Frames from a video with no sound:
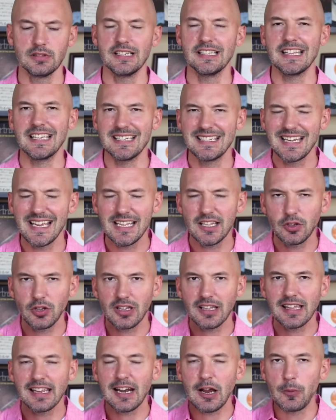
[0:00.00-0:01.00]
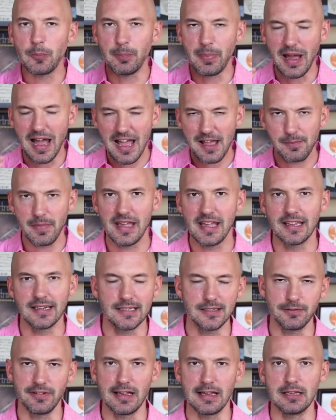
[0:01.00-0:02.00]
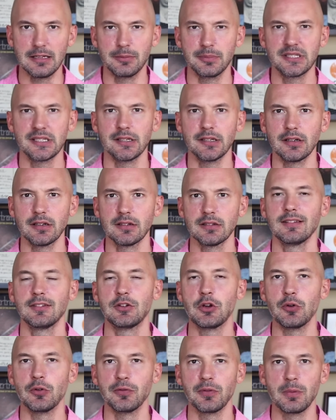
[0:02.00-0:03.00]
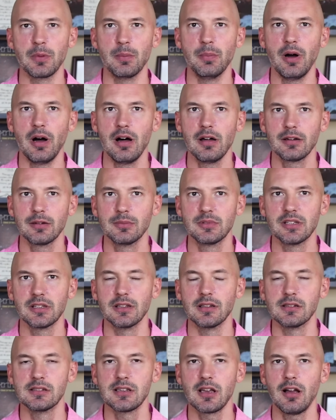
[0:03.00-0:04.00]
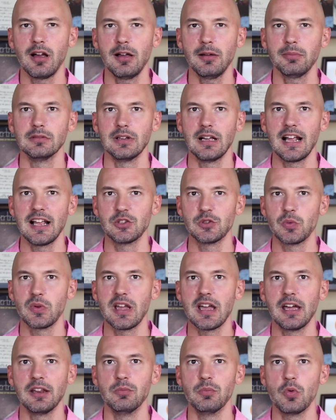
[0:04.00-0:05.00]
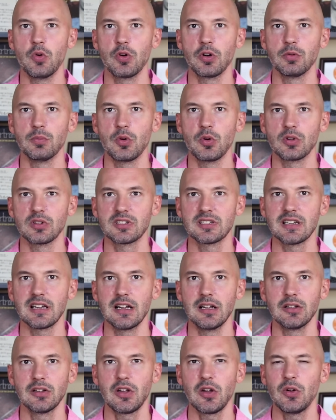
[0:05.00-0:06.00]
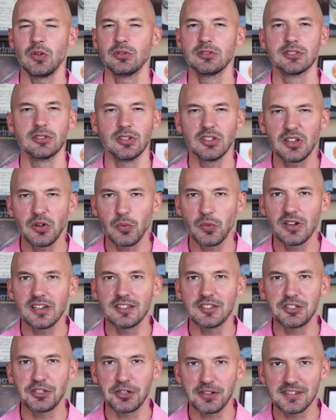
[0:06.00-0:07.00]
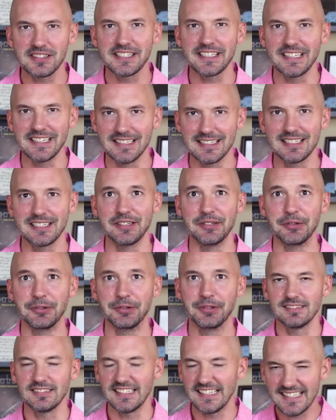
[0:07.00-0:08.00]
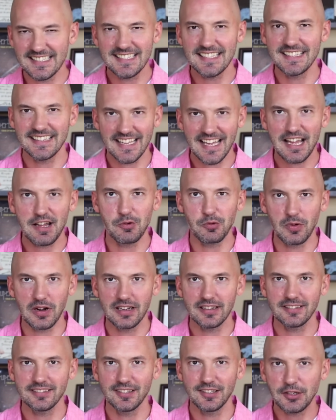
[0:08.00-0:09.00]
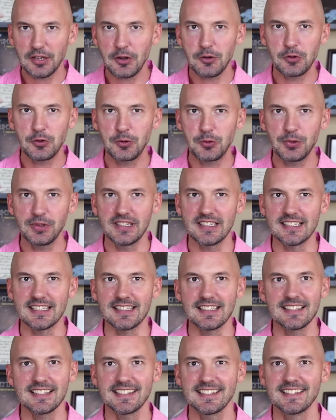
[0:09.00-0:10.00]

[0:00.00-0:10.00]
And then take a look at how Batman develops here. Go from the bottom to the top. As we add more and more style codes, look at what it turns into. Isn't that wild? Look how cool this is.